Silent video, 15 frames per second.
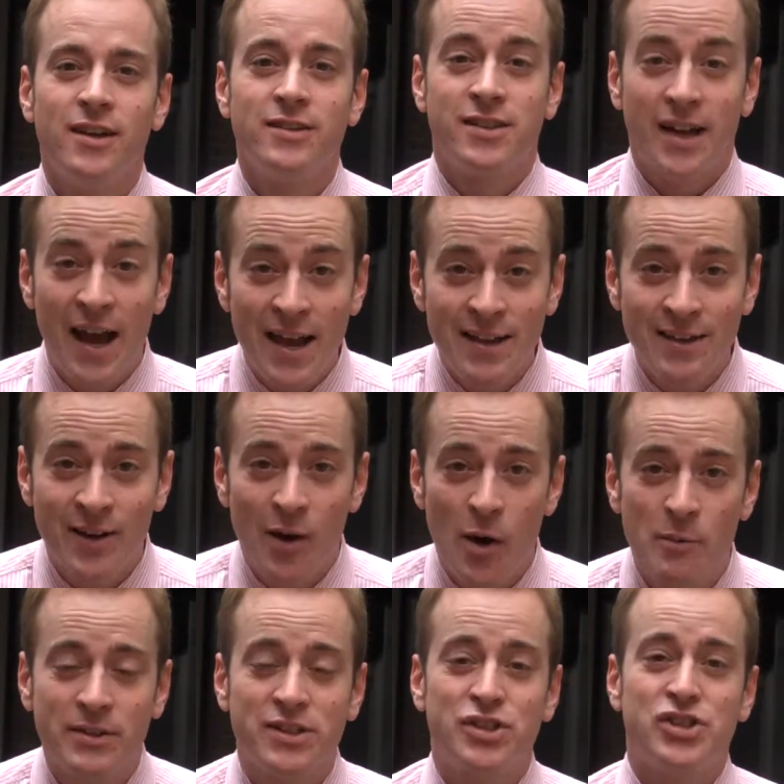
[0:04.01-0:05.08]
Today,
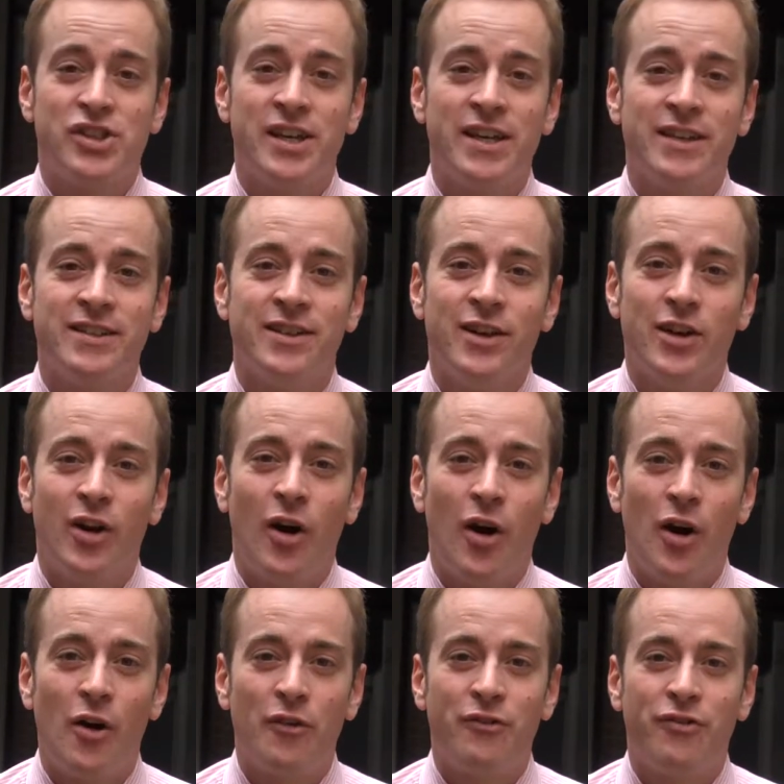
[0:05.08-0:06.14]
I'm at the scene
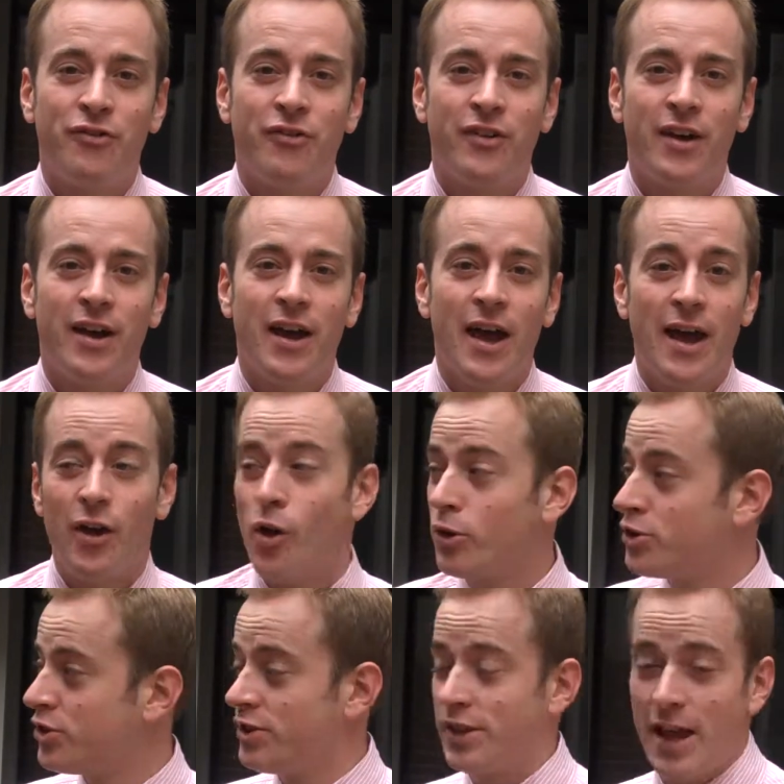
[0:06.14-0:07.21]
of an
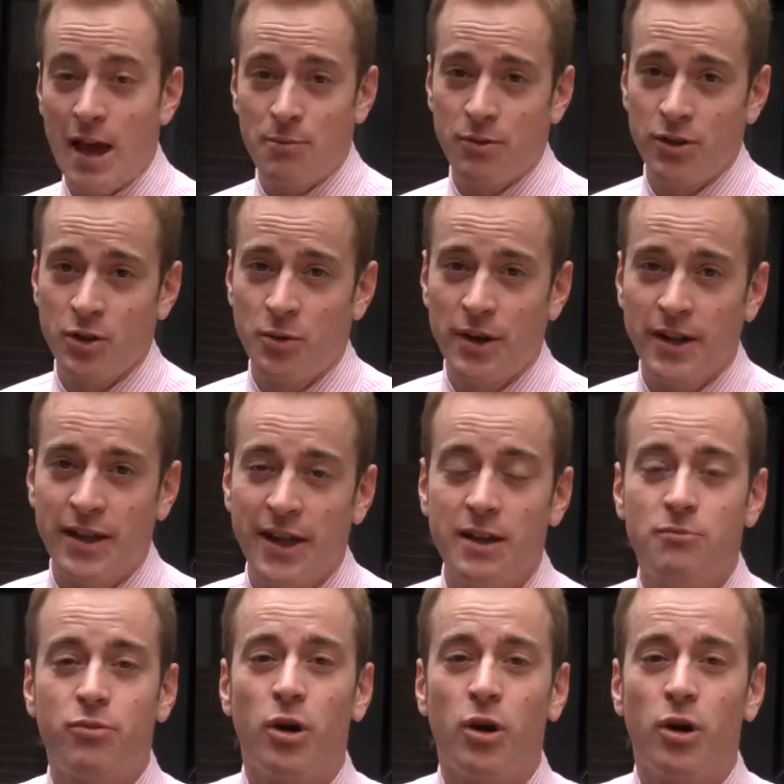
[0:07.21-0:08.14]
auction that happened on the weekend.